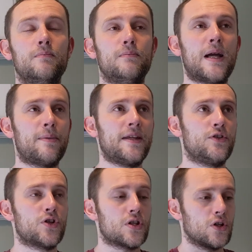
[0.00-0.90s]
maybe
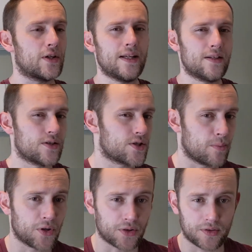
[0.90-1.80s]
just look into
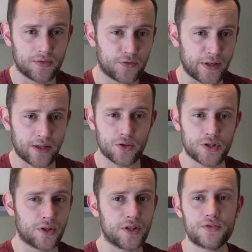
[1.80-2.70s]
some other free
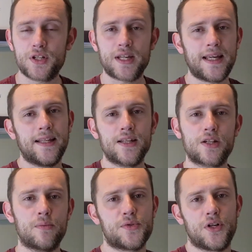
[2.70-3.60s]
alternatives, because again, this
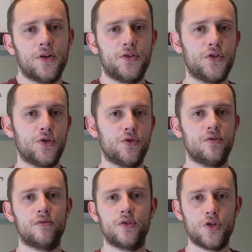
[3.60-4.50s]
comes down to
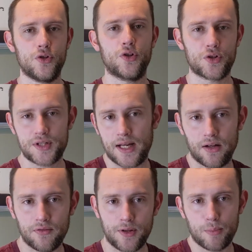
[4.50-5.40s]
you
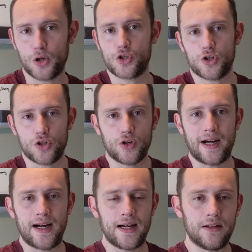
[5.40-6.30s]
yourself, the budget you
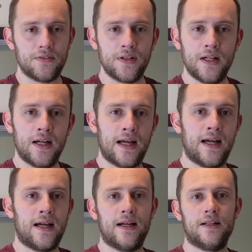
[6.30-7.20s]
have,
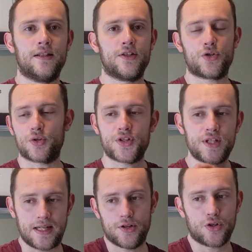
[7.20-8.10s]
the sort of
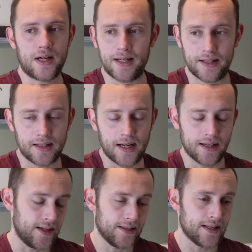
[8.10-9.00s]
stage you're
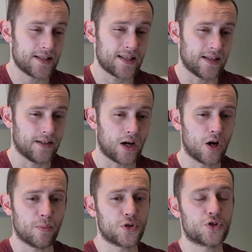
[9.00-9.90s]
at in this, and
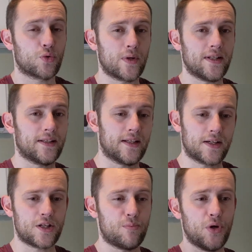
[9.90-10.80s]
how much you're willing to
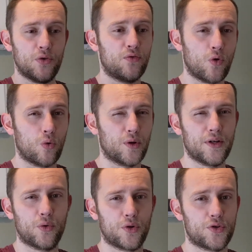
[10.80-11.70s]
actually put forward
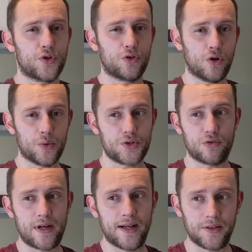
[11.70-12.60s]
in order to grow as a
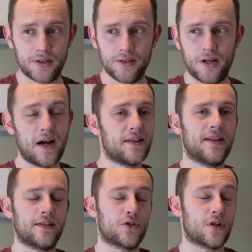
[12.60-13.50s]
writer. Now, I
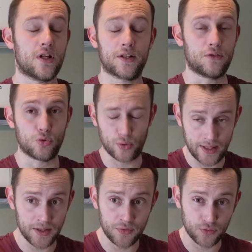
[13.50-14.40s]
think there's a lot of
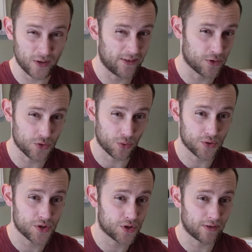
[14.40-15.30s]
great free
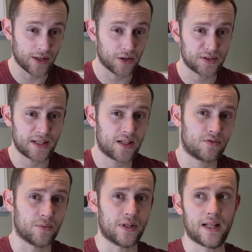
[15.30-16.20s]
resources already out there
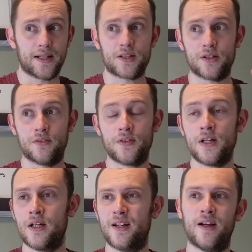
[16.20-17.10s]
from the likes of
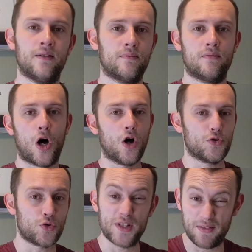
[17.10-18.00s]

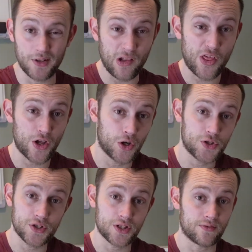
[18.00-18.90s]
hundreds, if not
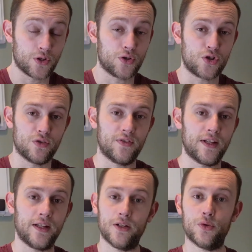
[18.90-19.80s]
thousands, of YouTube
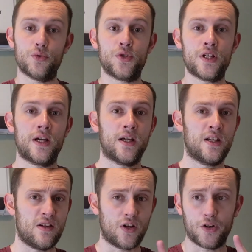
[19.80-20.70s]
videos.
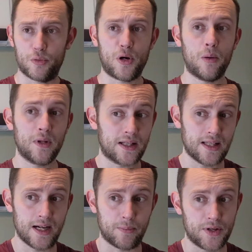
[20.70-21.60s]
You've got your public
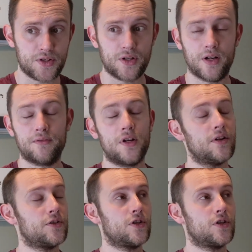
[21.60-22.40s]
library, so you've got